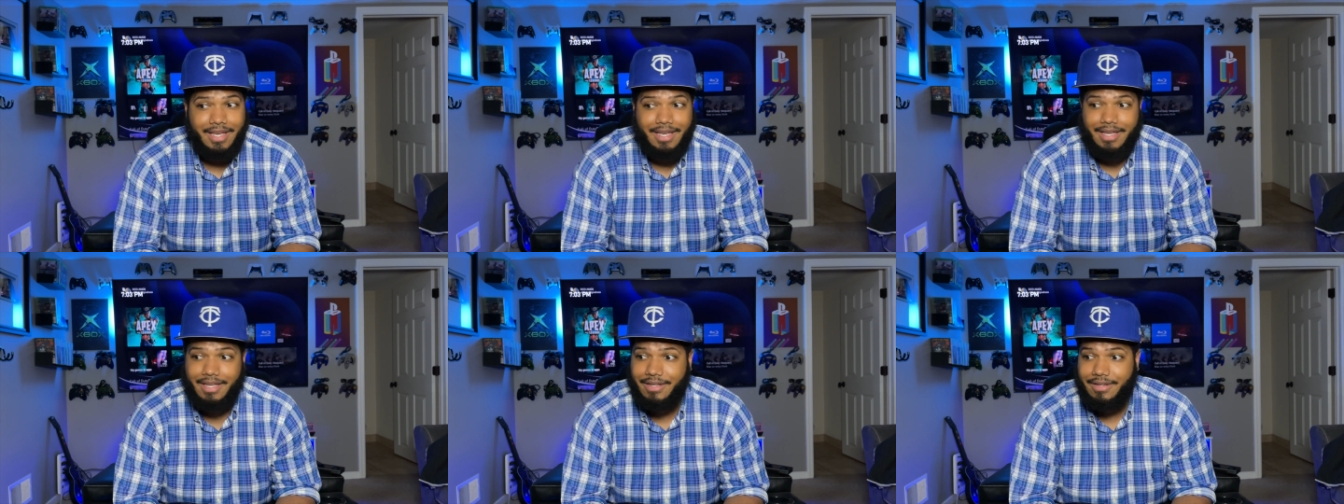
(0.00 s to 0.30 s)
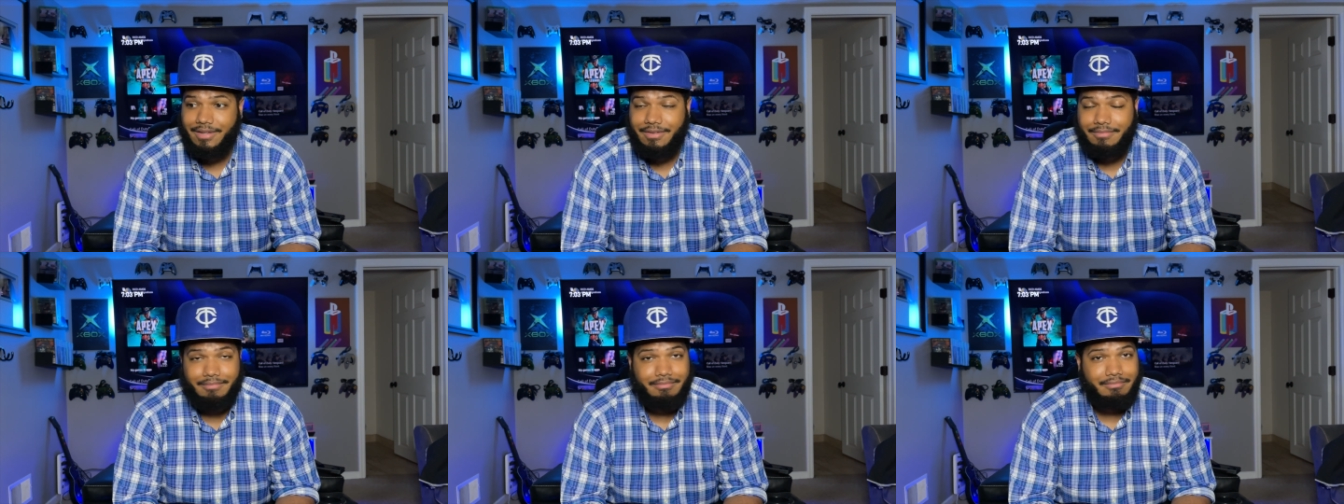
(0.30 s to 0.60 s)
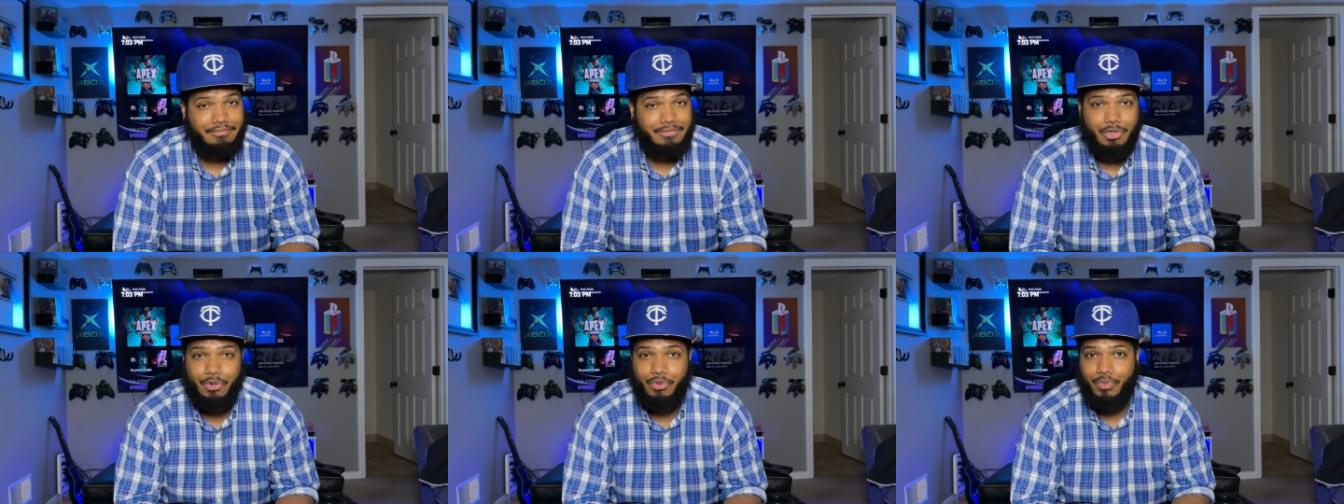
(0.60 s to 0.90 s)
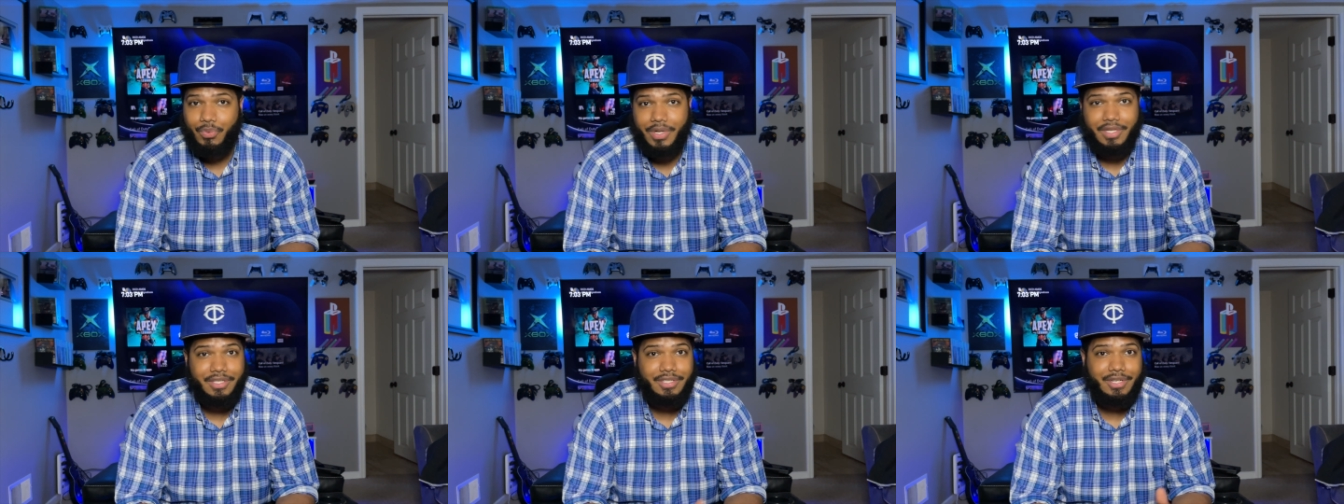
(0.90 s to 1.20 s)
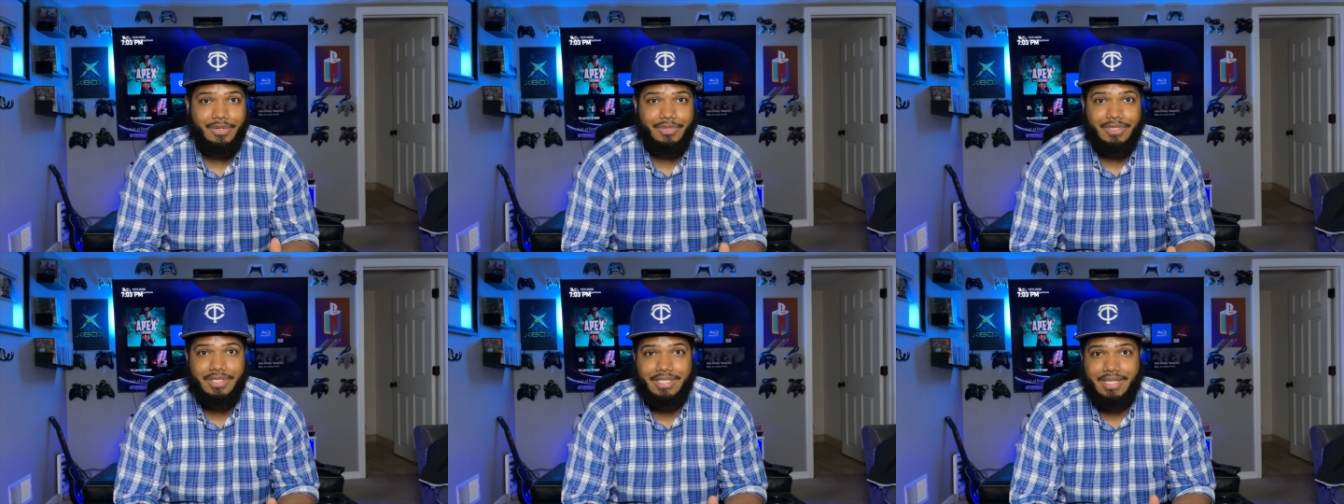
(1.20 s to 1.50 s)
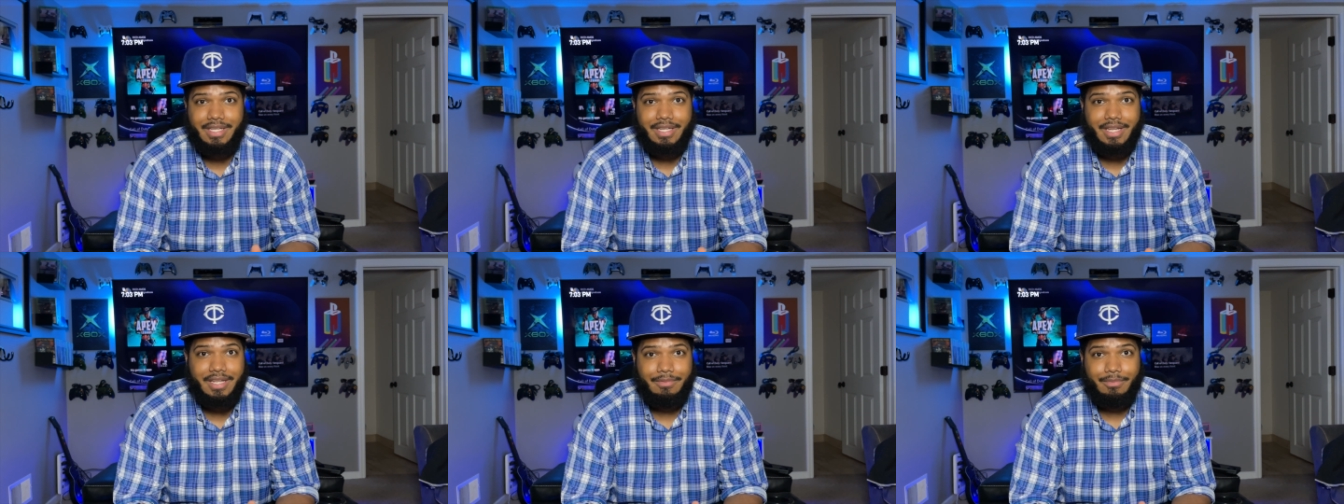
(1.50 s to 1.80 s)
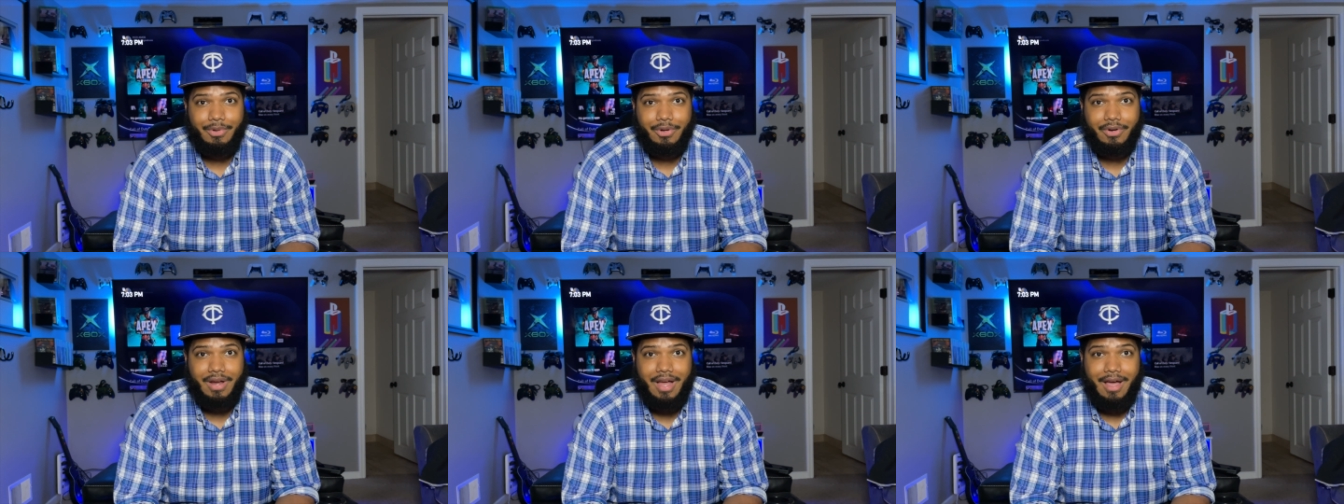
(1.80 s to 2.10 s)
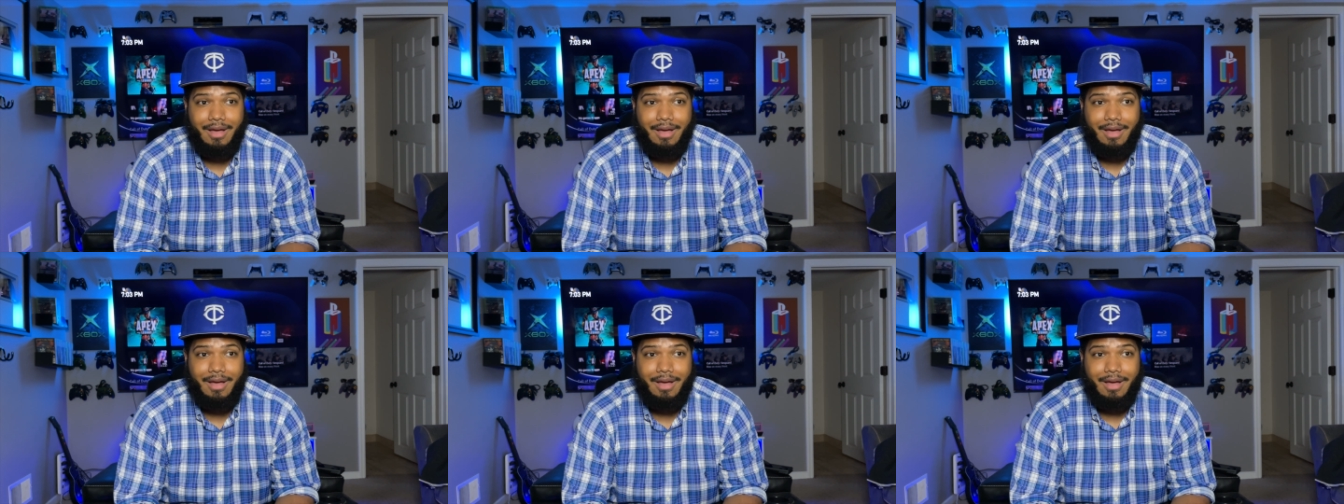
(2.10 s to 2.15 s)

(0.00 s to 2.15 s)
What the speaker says: and you really don't see it anymore.